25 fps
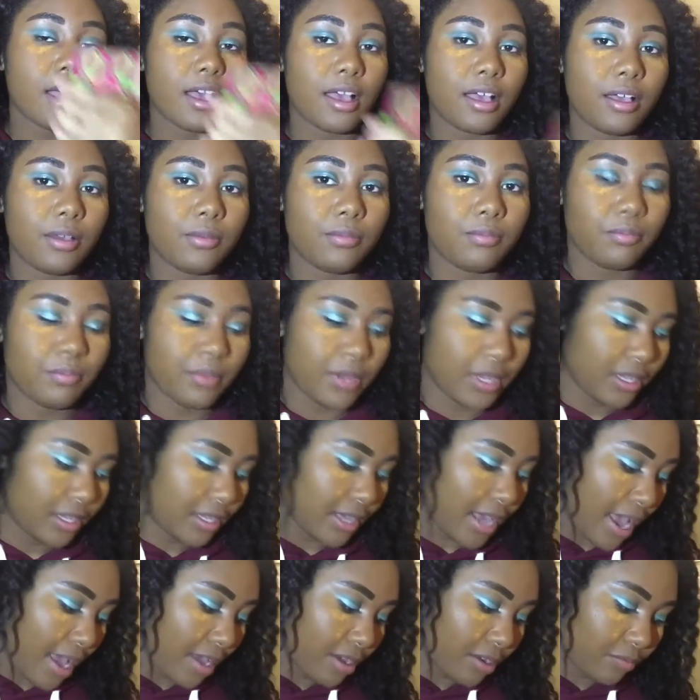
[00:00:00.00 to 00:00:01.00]
But
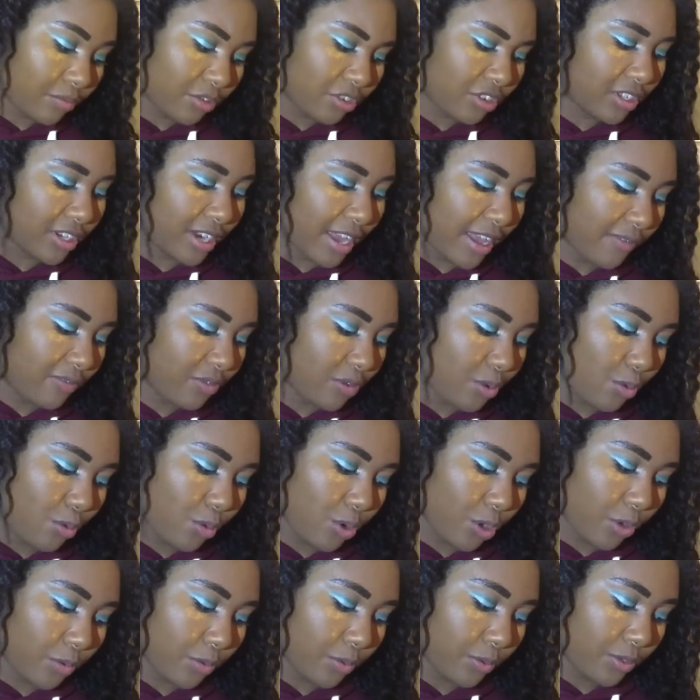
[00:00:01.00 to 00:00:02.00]
yeah, I'm just gonna have to
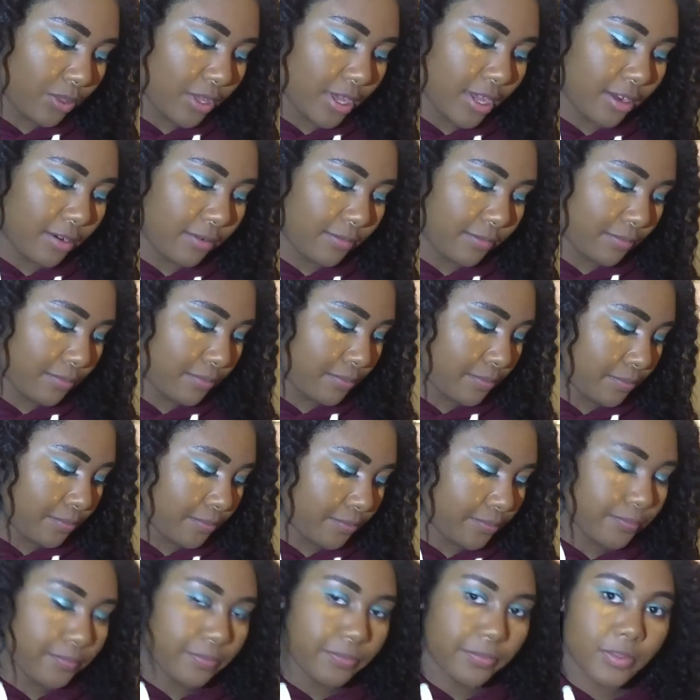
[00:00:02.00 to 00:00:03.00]
work with it.
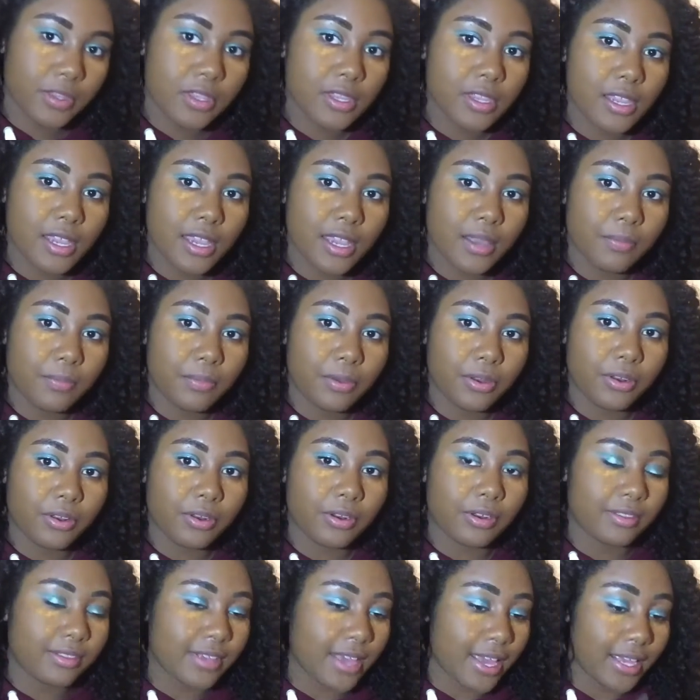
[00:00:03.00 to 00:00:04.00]
Put
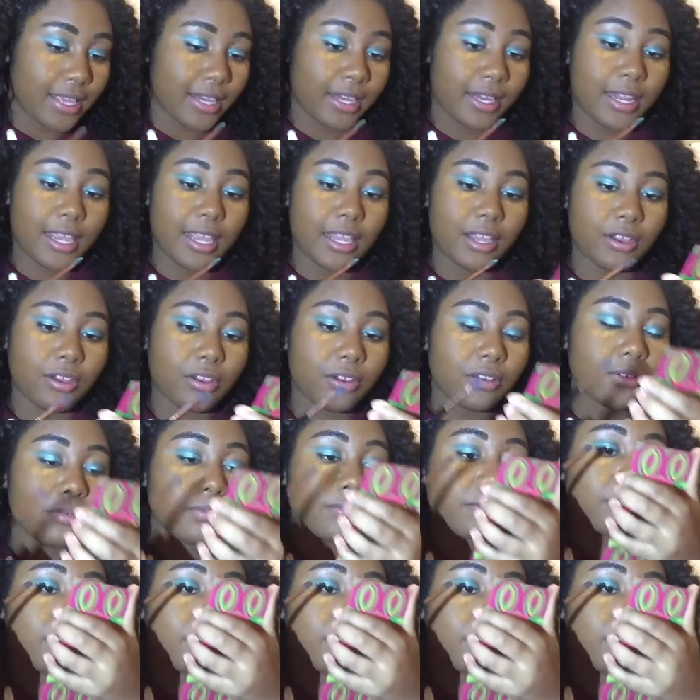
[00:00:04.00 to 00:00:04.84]
on a second layer.